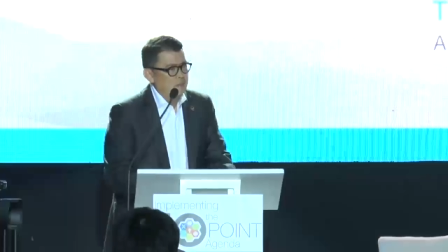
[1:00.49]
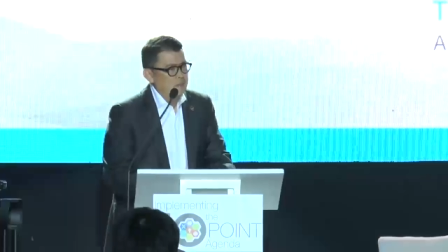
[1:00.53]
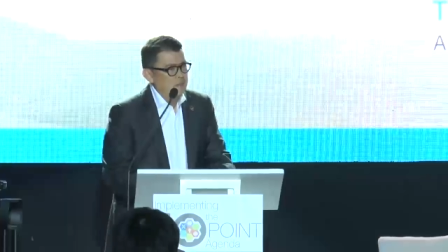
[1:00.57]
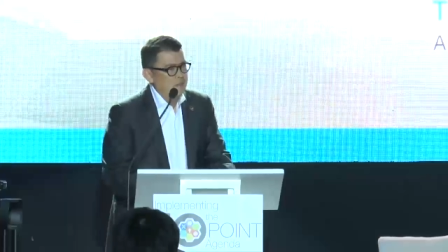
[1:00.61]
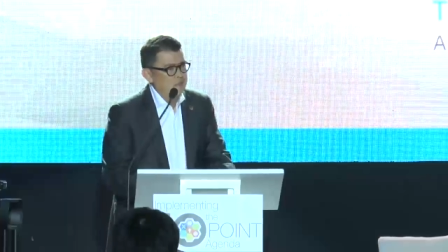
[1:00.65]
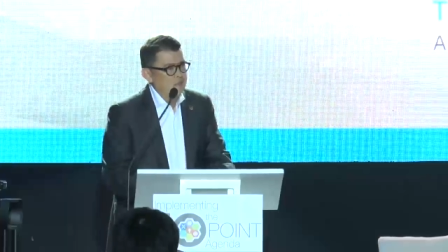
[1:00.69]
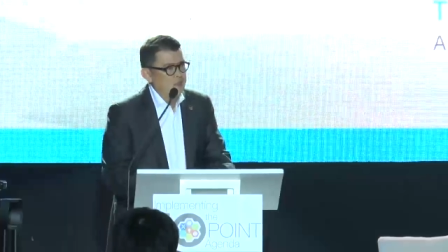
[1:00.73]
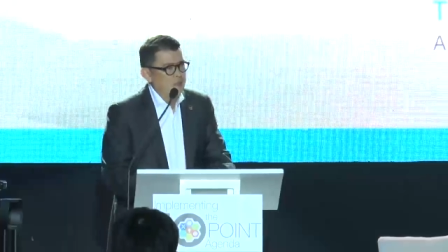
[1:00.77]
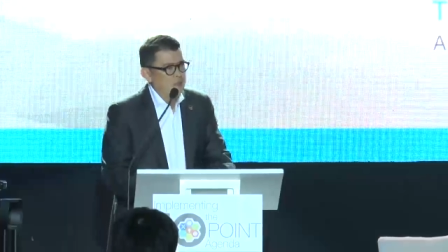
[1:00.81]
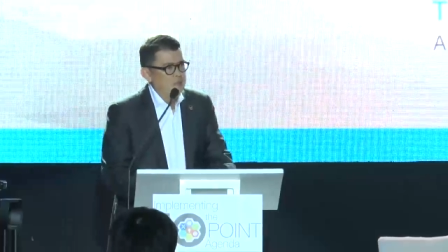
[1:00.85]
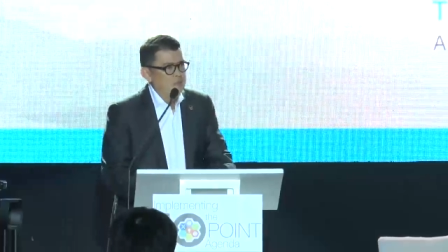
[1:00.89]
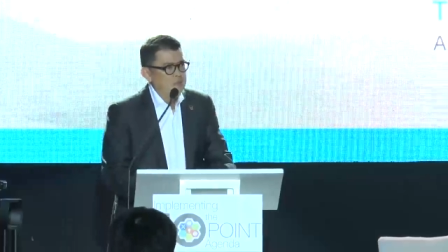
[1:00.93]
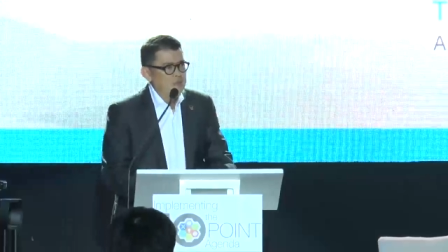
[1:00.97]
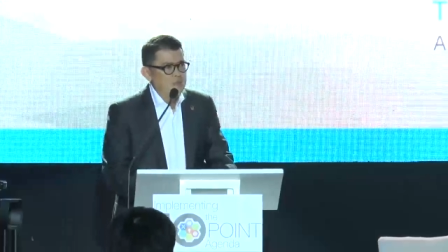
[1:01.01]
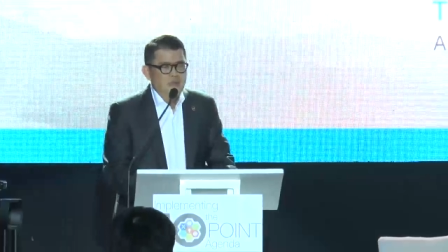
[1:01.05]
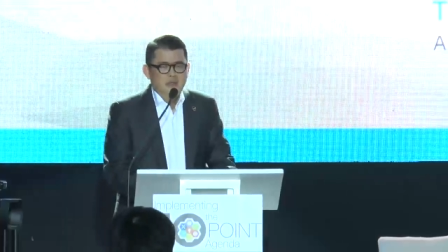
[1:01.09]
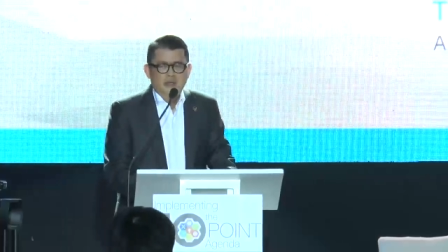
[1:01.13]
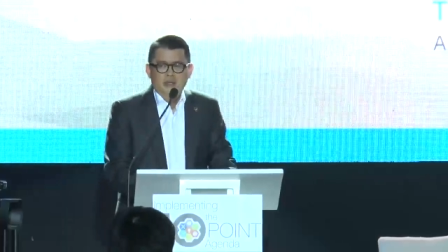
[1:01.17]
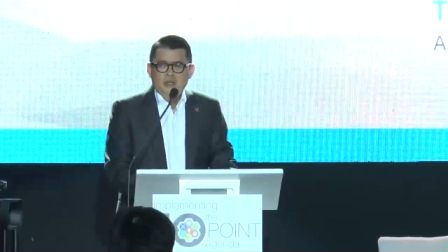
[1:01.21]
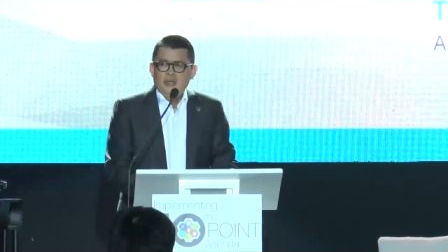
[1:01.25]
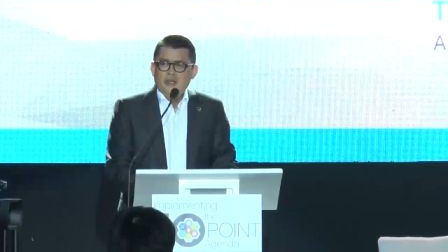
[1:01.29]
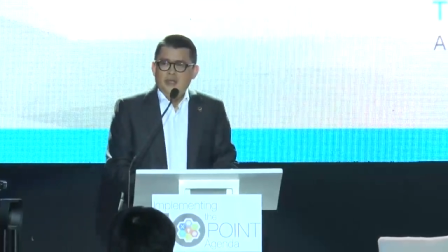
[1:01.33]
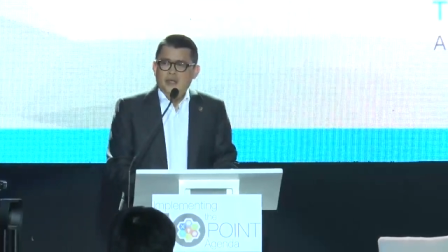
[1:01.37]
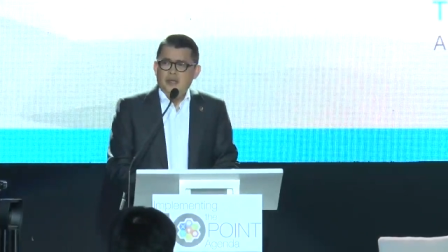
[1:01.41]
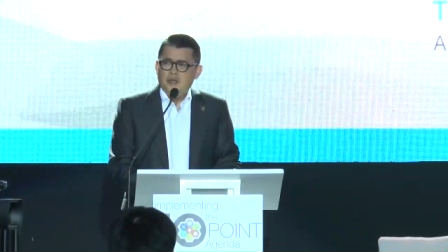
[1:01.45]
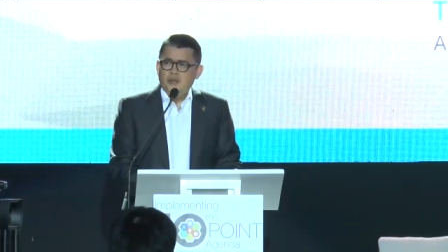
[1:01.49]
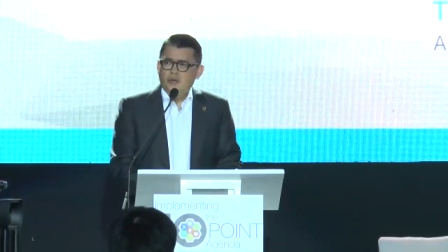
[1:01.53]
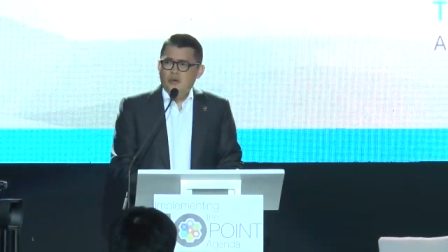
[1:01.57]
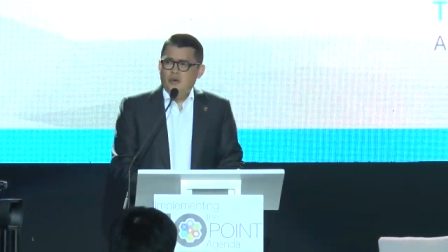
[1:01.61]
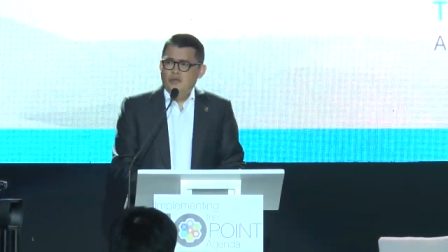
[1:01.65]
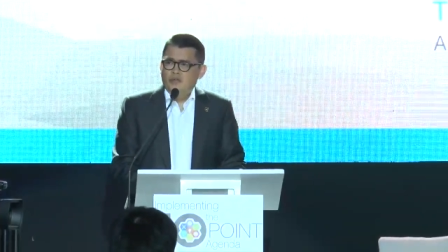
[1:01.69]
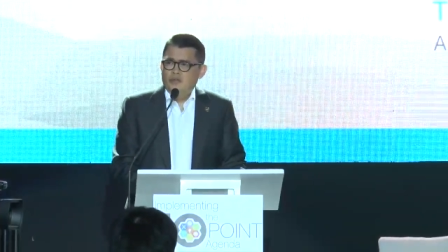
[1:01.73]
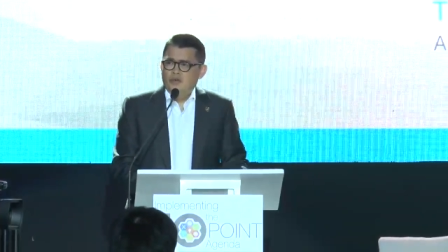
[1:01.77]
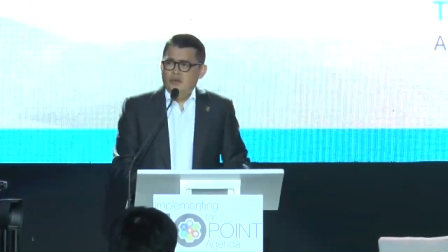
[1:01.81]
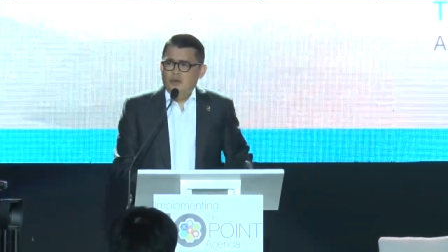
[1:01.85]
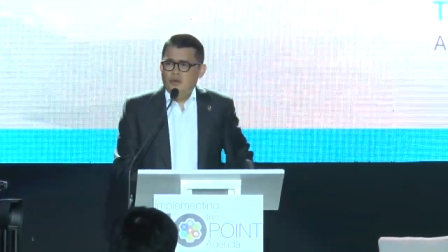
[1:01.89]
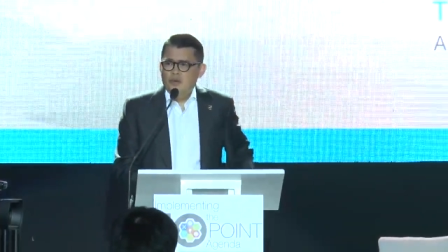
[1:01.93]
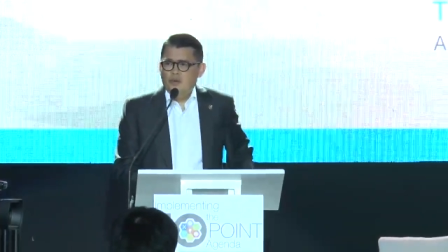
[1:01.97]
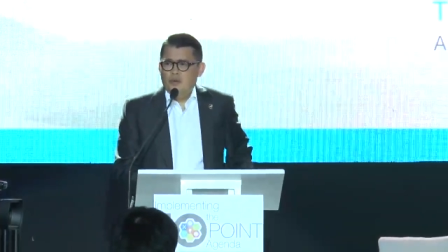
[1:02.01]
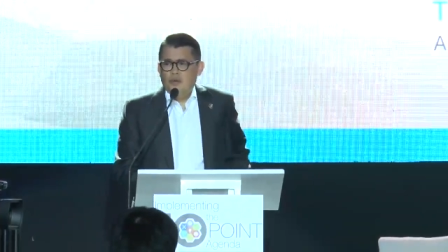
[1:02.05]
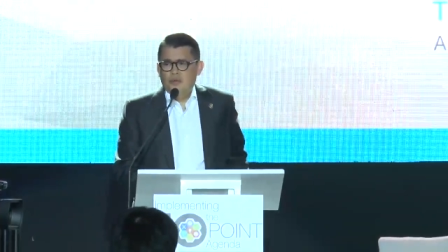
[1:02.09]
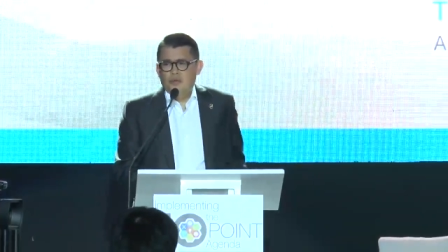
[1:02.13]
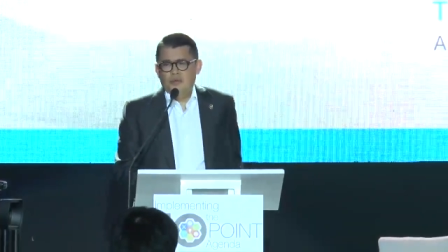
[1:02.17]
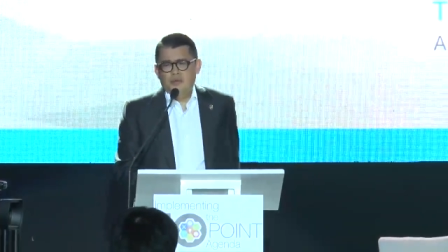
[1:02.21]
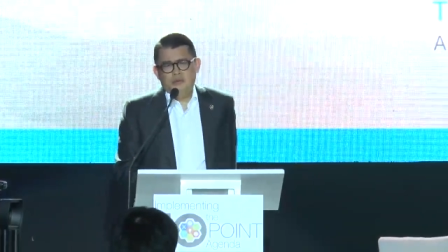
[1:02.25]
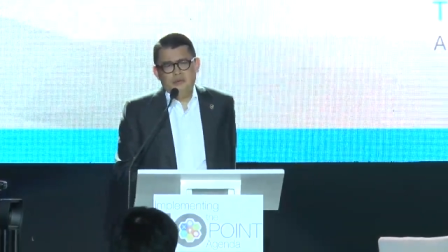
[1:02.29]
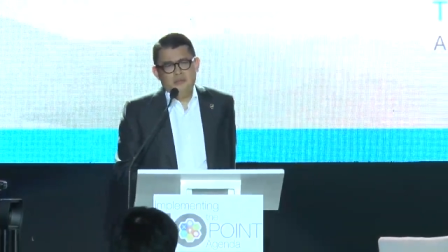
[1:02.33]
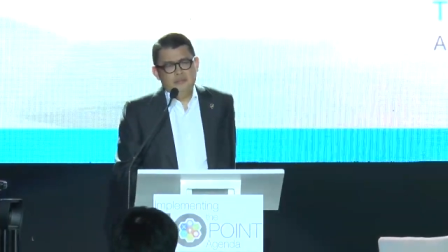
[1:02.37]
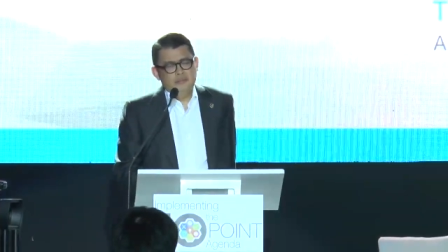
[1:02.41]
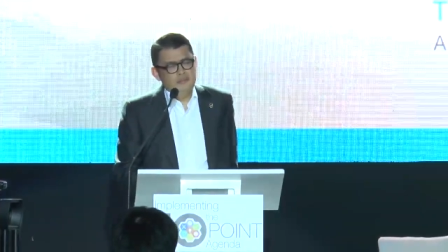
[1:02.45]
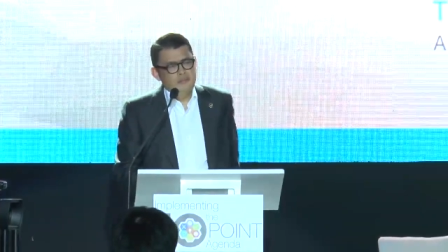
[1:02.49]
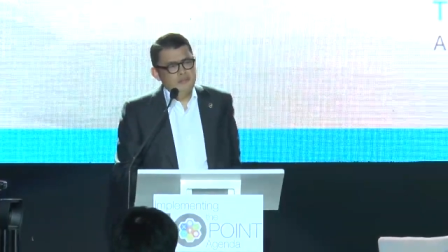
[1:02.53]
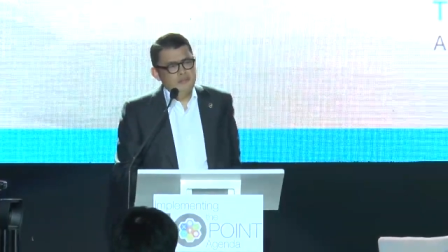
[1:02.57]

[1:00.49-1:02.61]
some of them can go for growth.